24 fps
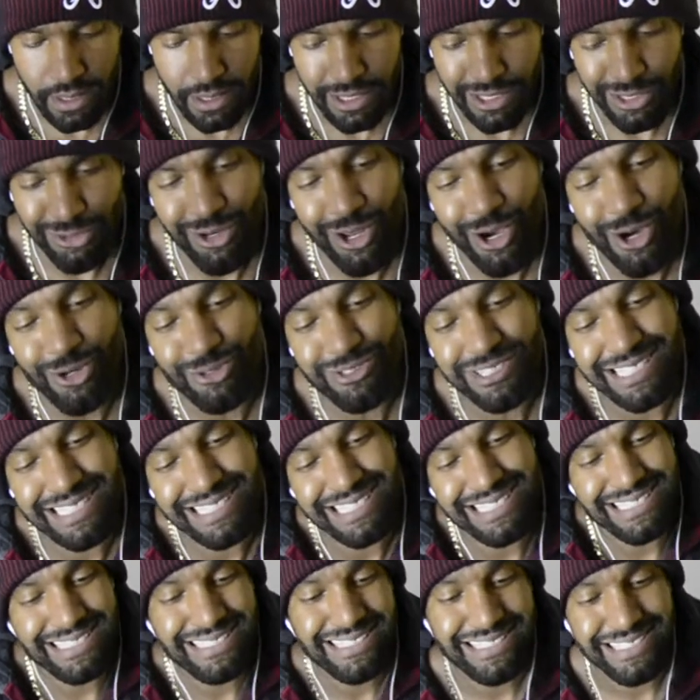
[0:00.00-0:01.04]

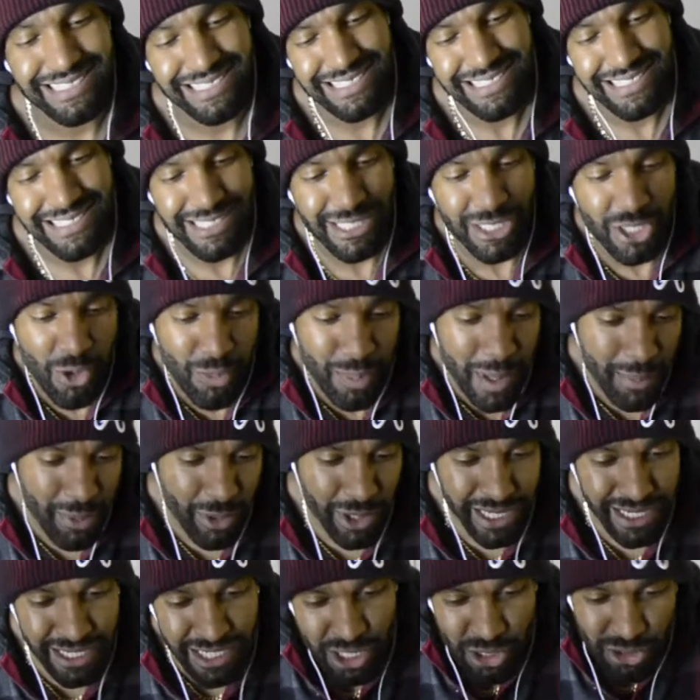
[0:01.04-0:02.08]
just two people
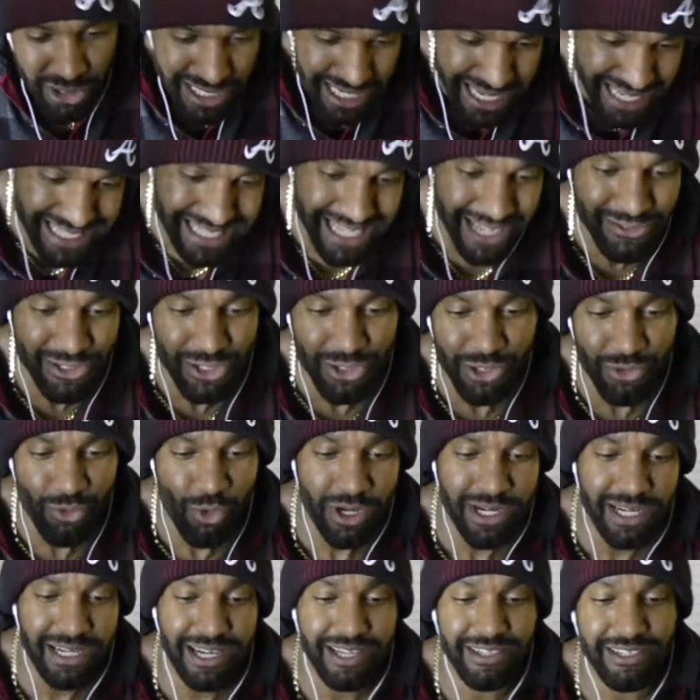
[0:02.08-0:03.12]
introducing themselves to
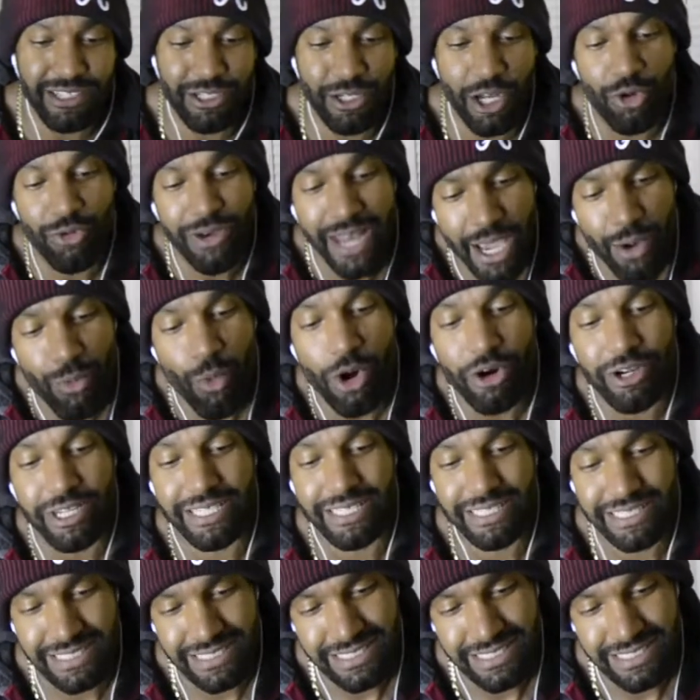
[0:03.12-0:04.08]
one another, networking.